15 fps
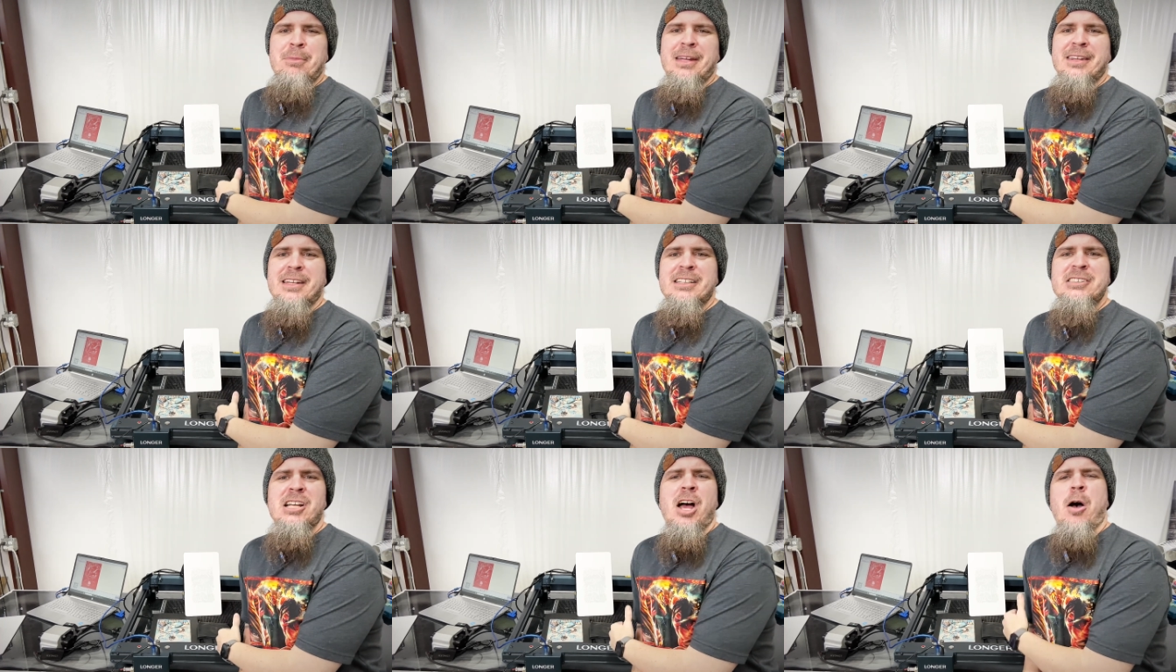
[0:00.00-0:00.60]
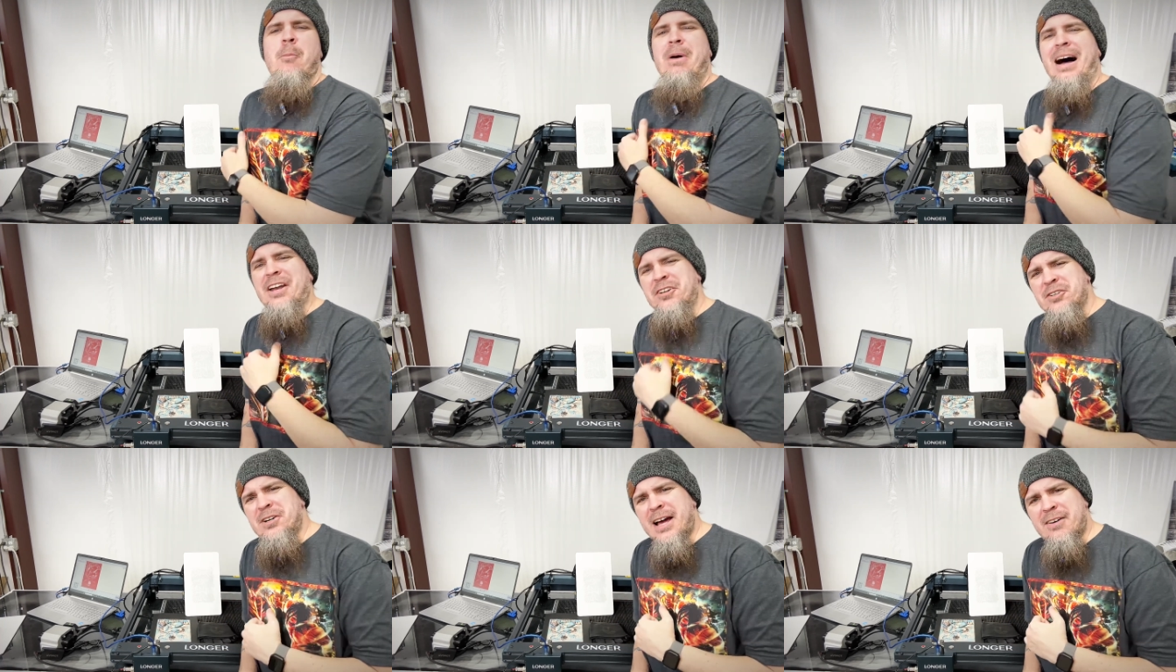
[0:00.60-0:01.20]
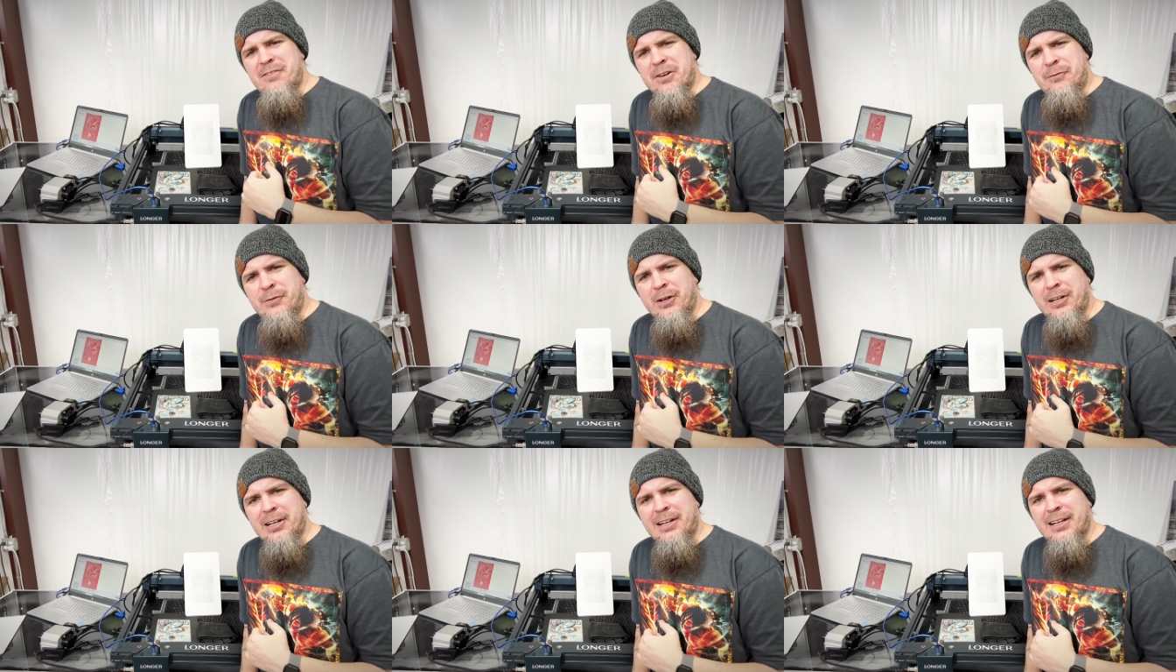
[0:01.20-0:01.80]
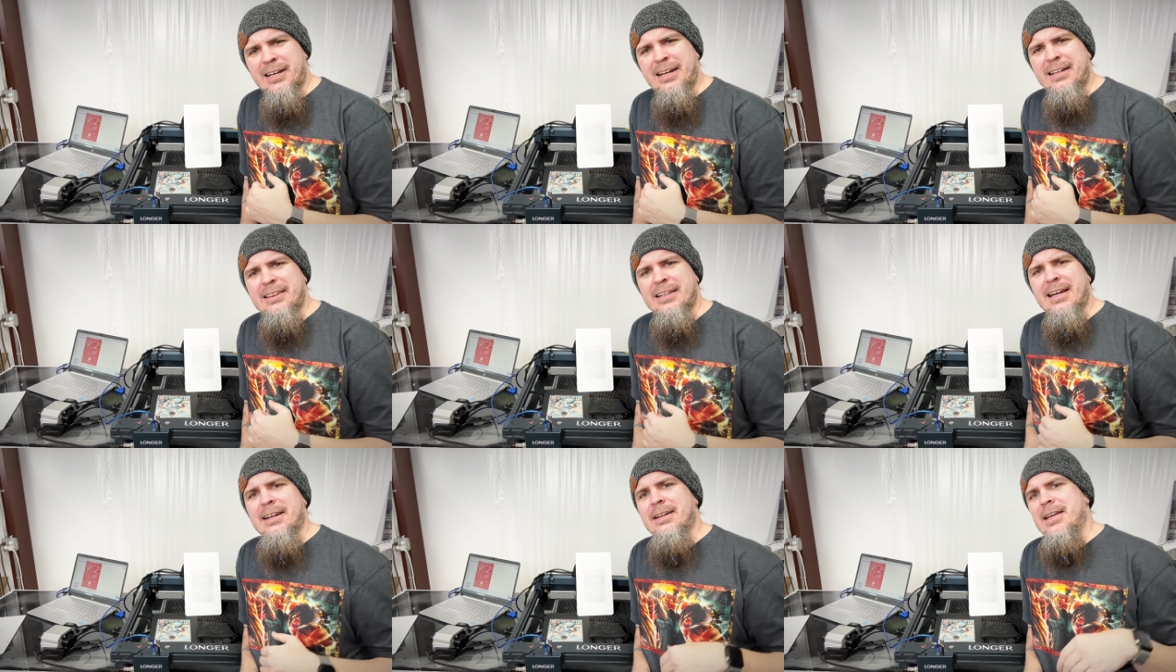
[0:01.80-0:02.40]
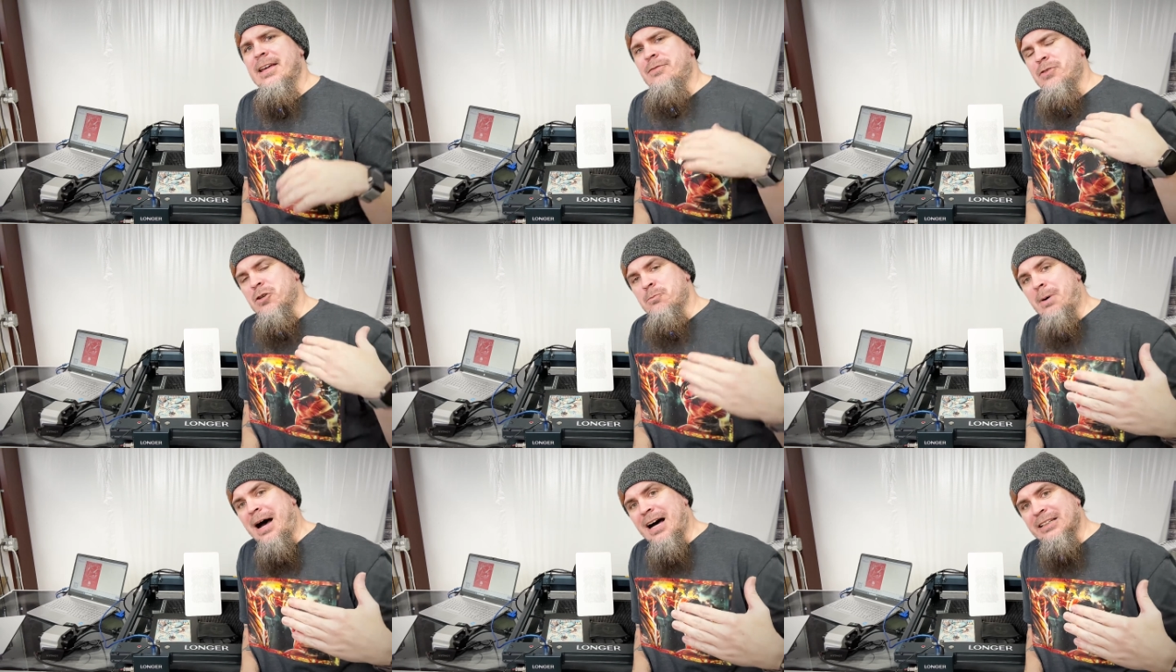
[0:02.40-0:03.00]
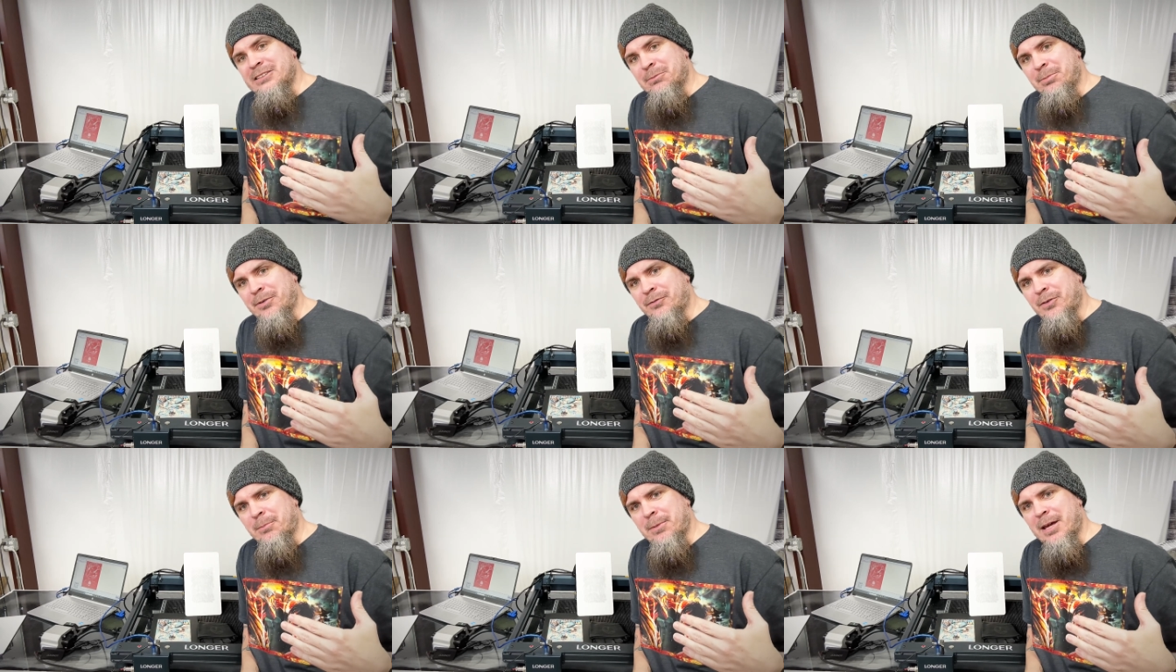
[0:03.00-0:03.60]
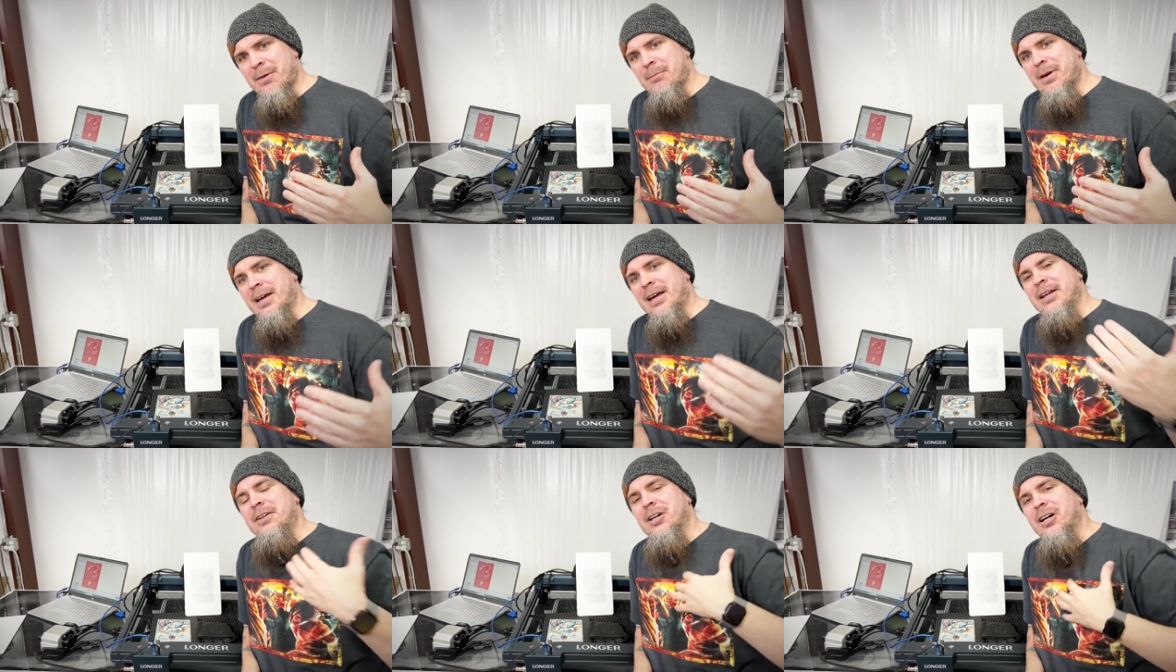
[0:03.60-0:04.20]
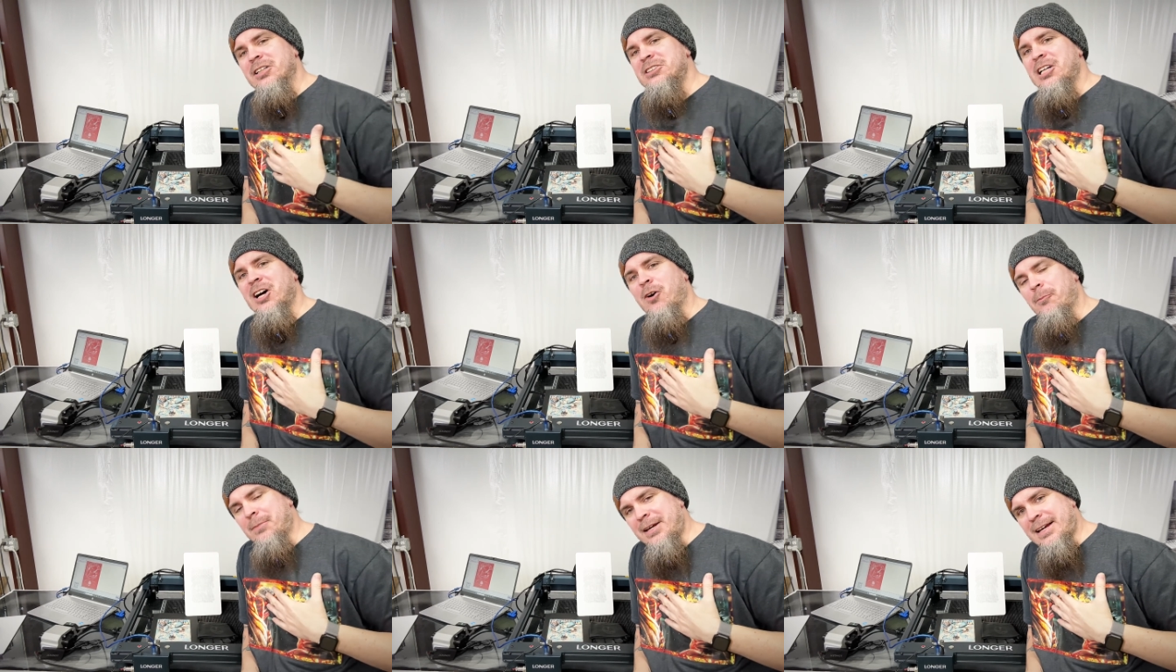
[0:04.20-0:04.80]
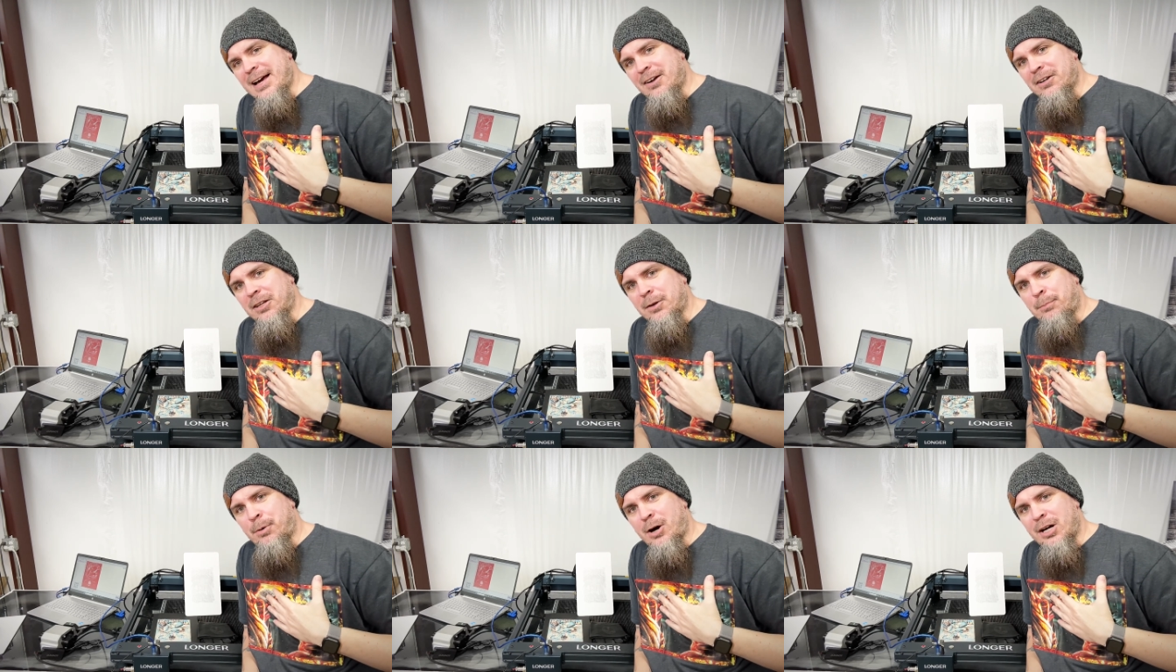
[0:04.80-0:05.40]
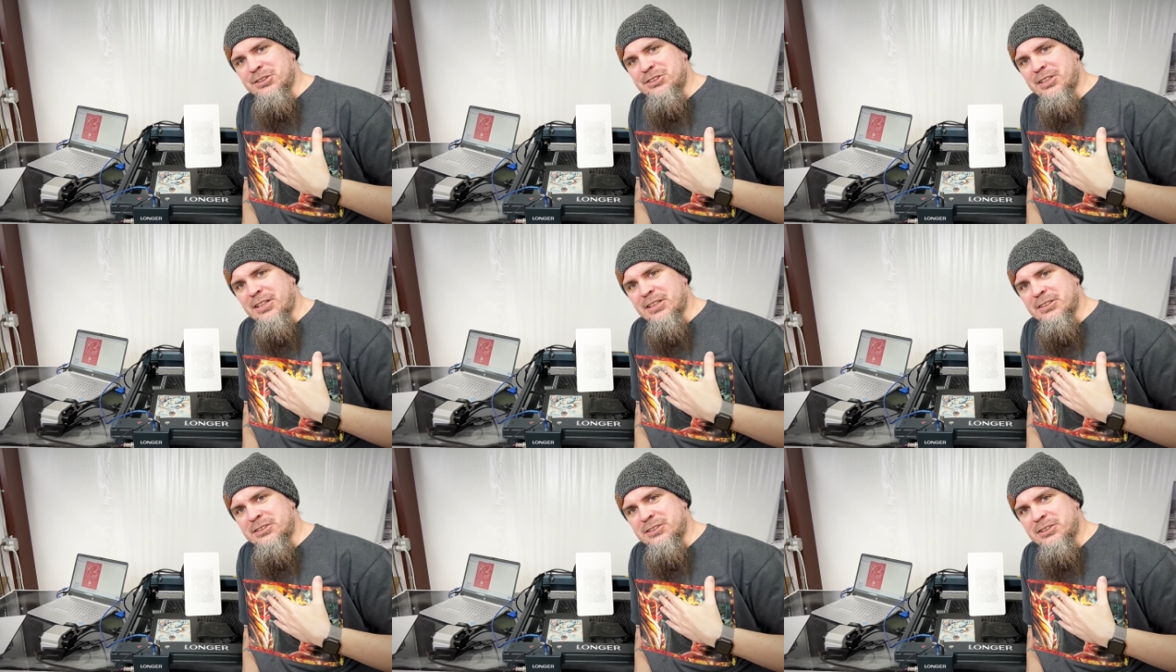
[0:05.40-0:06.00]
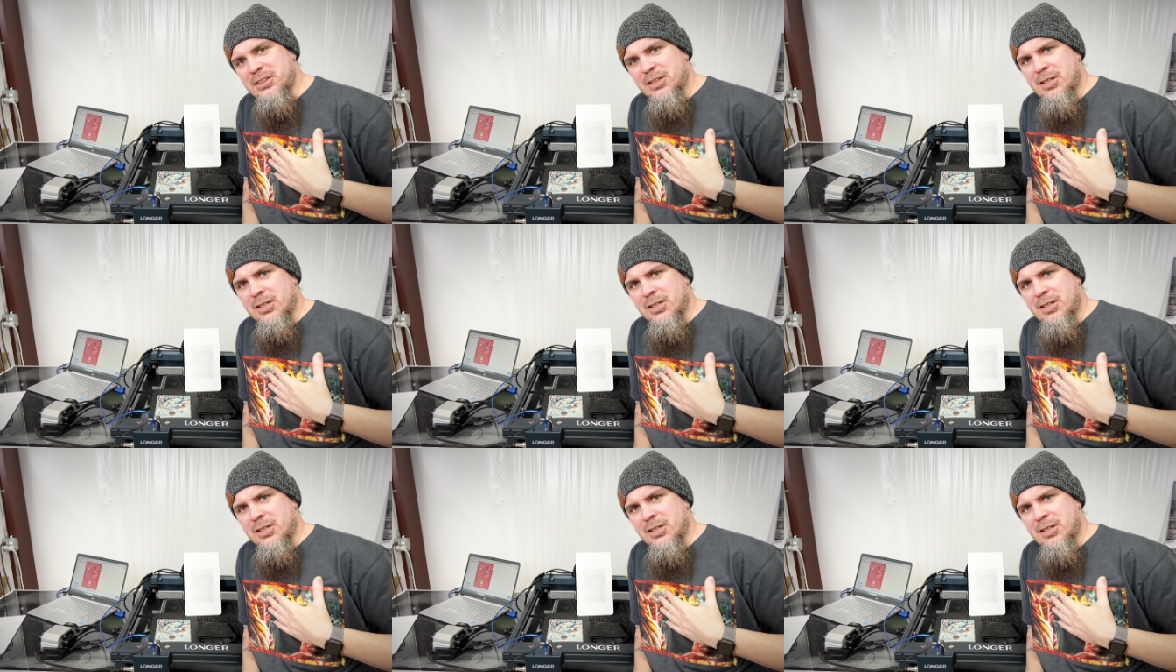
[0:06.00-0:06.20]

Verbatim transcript: me this, but I do have an affiliate link that if you buy something from them, it does help me out in the process.